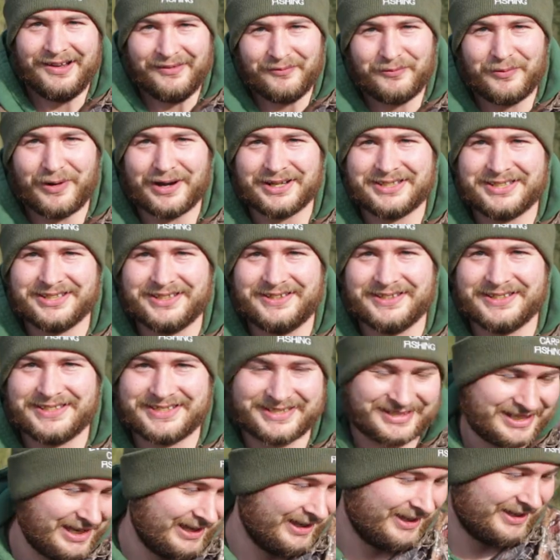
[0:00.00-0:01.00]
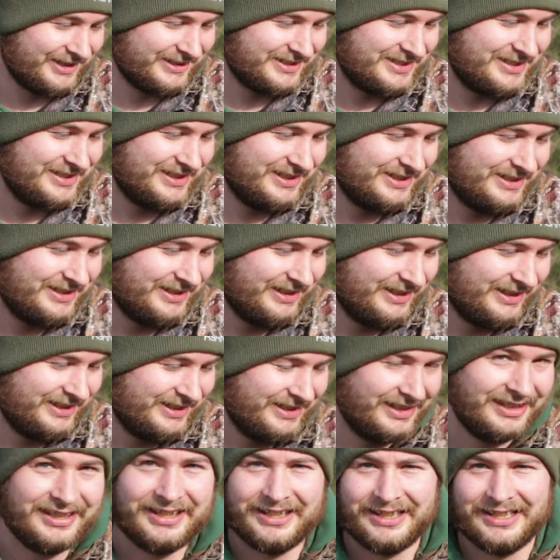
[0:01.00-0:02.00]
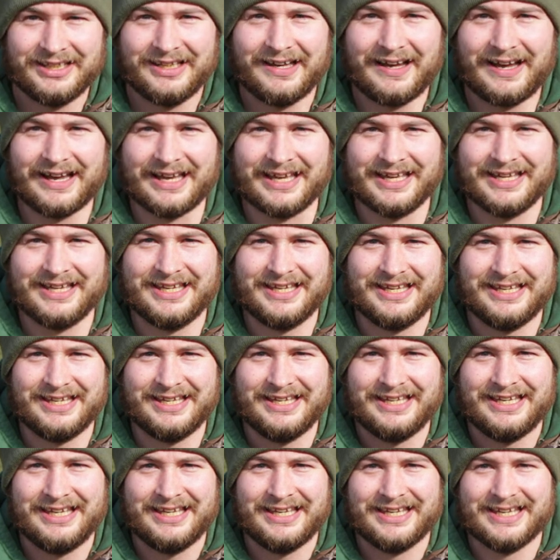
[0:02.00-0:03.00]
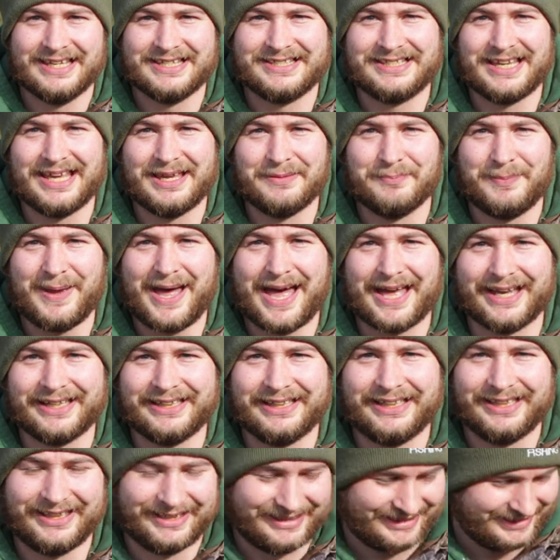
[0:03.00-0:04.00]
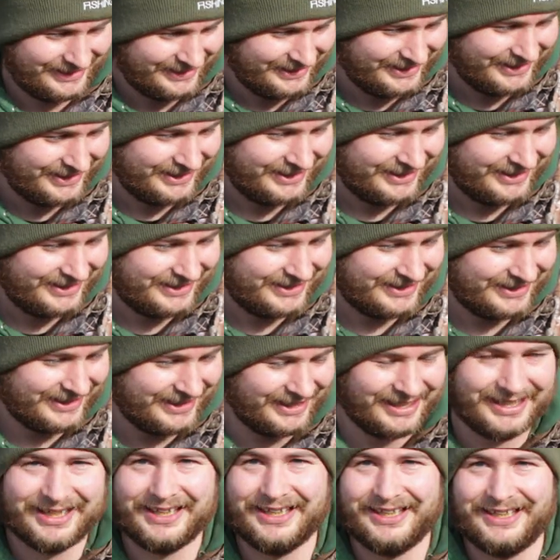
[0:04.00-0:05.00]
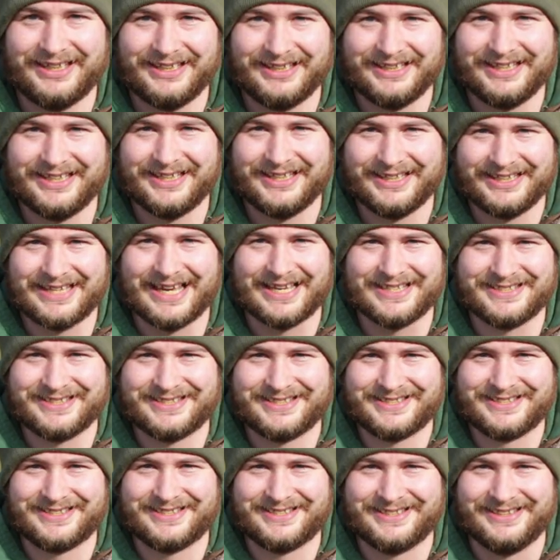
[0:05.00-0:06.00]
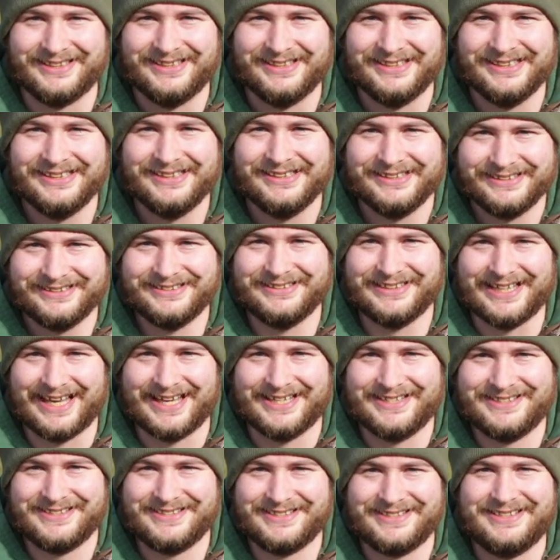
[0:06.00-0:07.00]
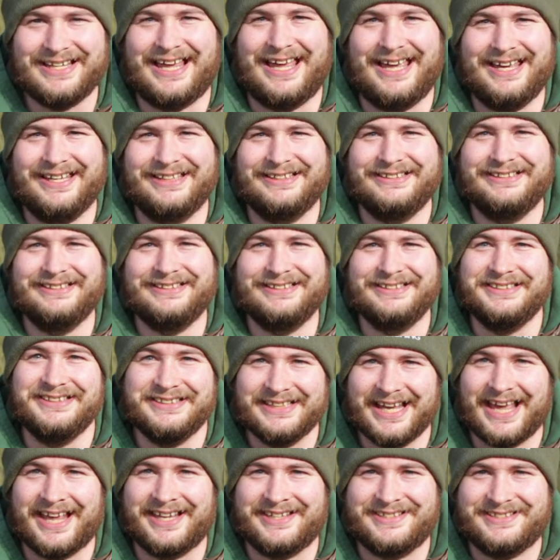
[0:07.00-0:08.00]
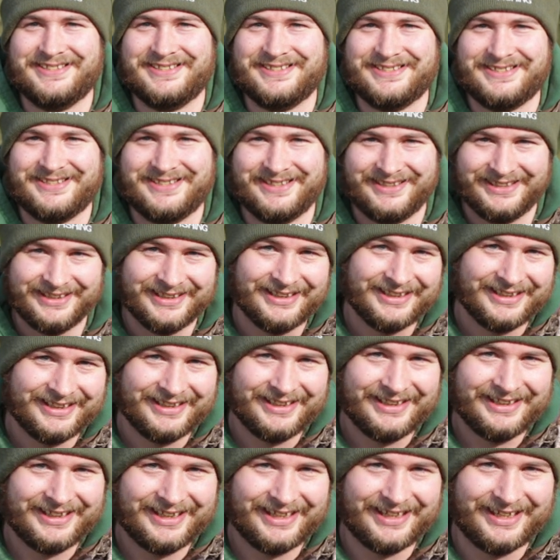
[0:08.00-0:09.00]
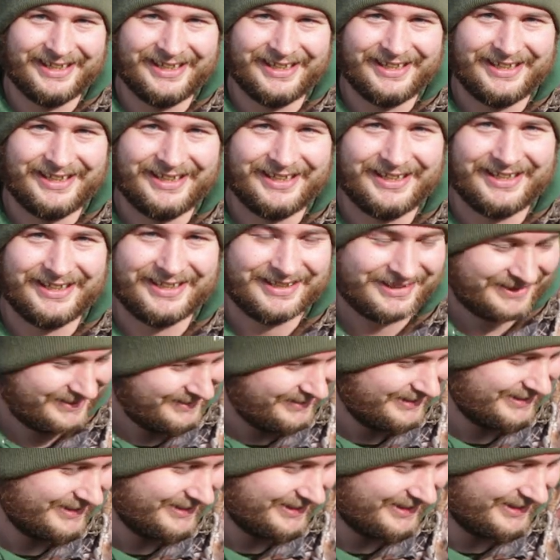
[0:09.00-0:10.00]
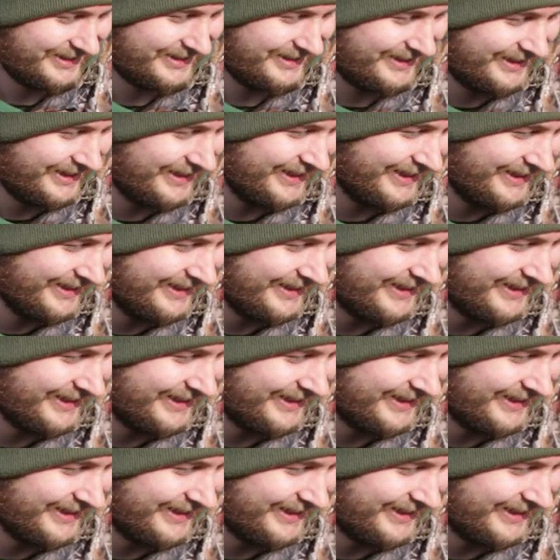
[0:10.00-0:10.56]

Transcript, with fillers: I caught my first carp from here on, on this exact swim. I kind of knew where I was roughly gonna go. I thought I'd find out because there's been a lot of weed in the lake, so I just, and a lot of silt,